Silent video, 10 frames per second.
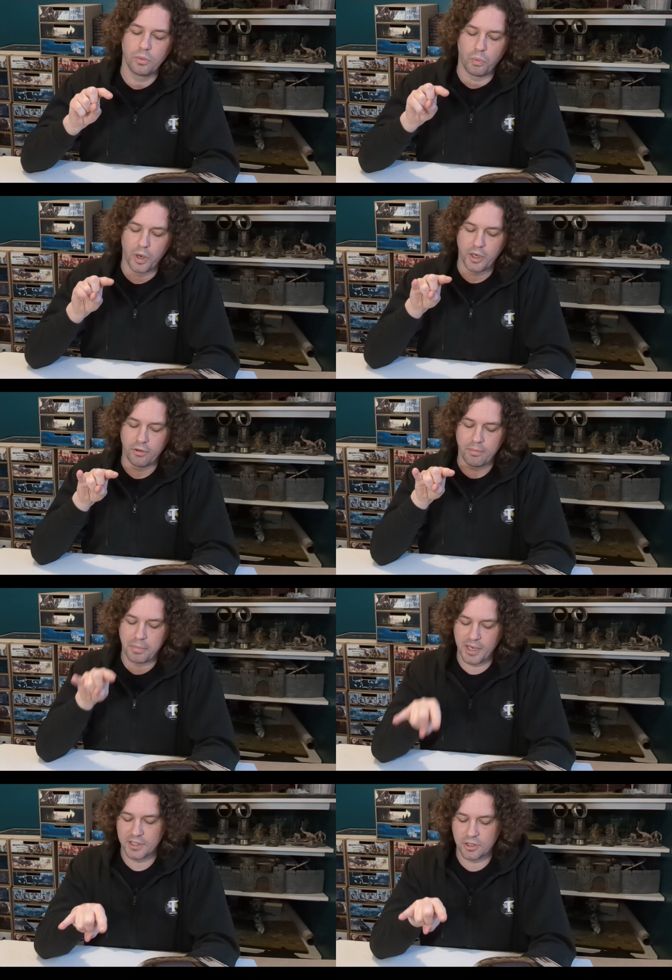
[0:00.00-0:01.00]
when you're in
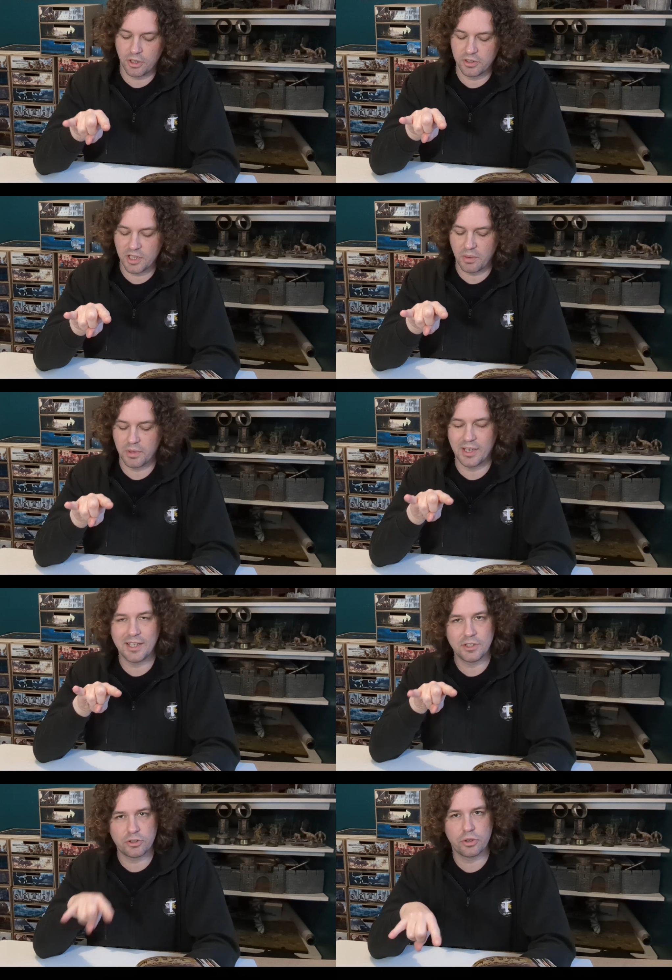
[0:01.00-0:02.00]
base contact with at
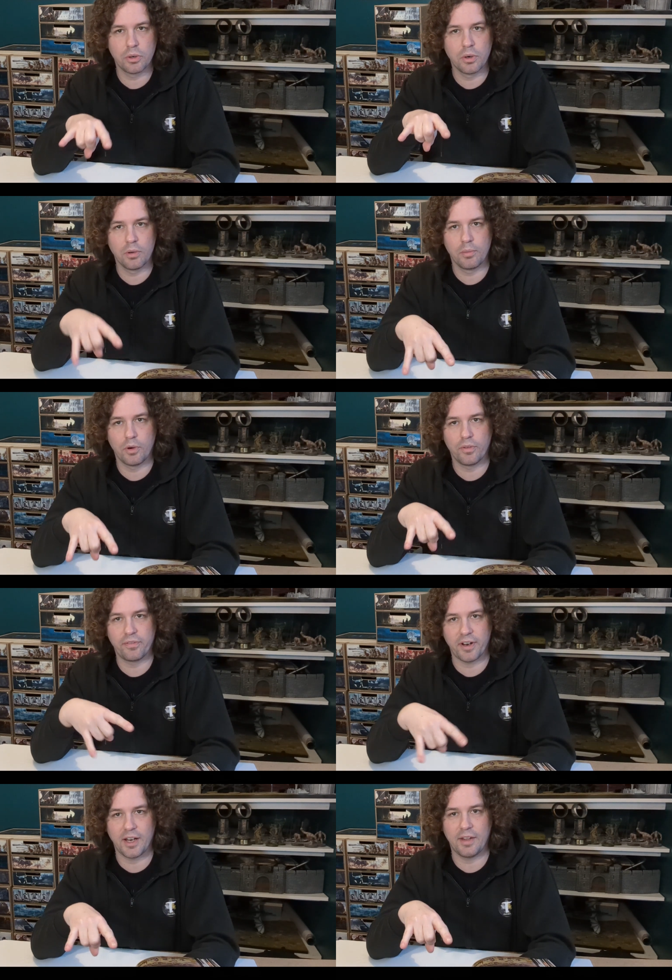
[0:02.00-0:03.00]
least 2 or more
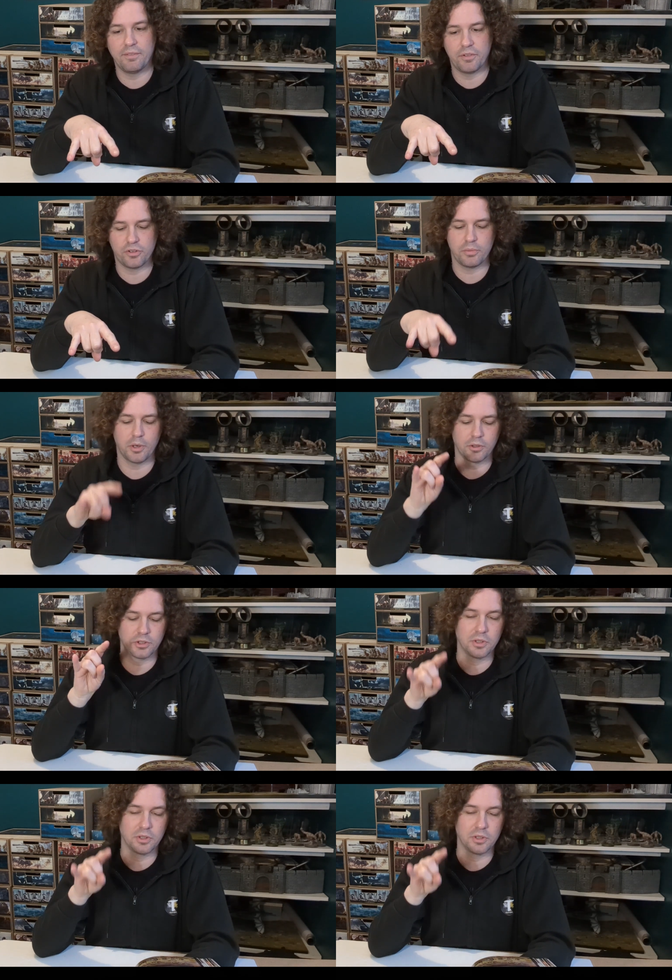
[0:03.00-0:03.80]
friendly infantry models.